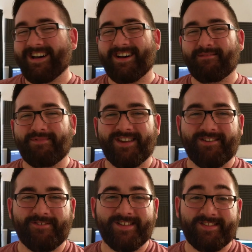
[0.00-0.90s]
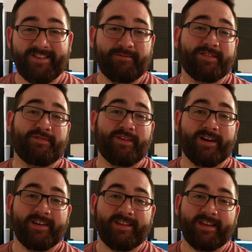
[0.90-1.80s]
but it was
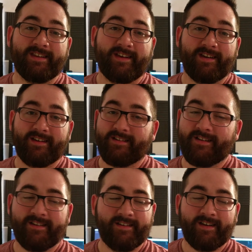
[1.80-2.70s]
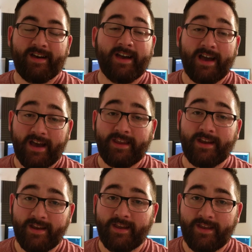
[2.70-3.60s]
fun, and I
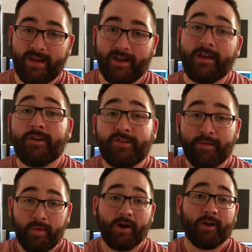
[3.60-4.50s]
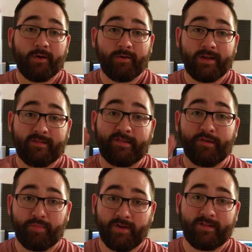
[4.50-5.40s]
needed a day. Tomorrow is
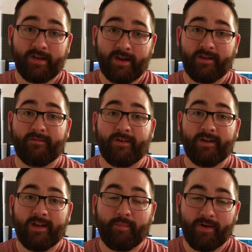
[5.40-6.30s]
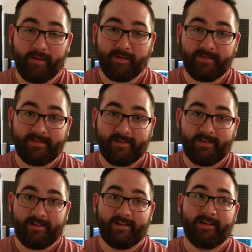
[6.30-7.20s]
super exciting and fun, I promise.
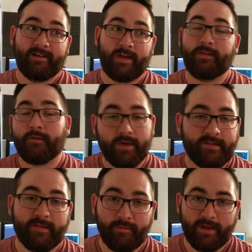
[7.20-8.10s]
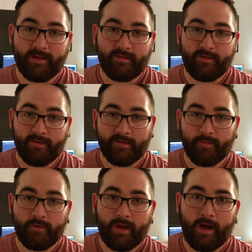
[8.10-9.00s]
And then the rest of the week is too, because I'm
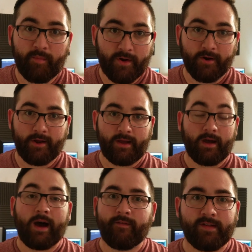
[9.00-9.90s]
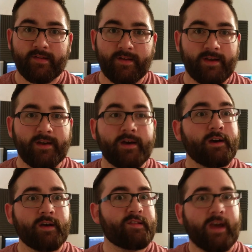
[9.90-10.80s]
going to Albuquerque, obviously,
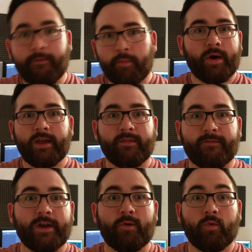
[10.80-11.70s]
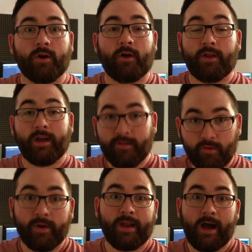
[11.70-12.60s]
because everybody in the friggin' world is
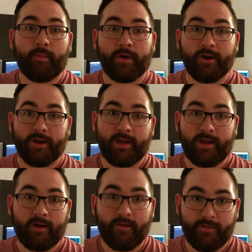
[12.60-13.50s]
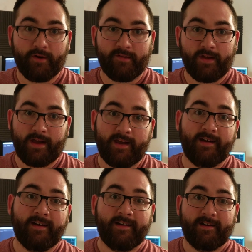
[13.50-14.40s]
going to Albuquerque on
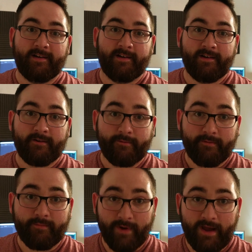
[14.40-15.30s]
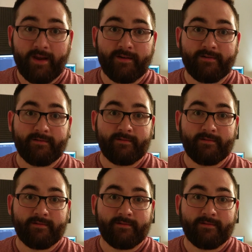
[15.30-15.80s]
Thursday. Right?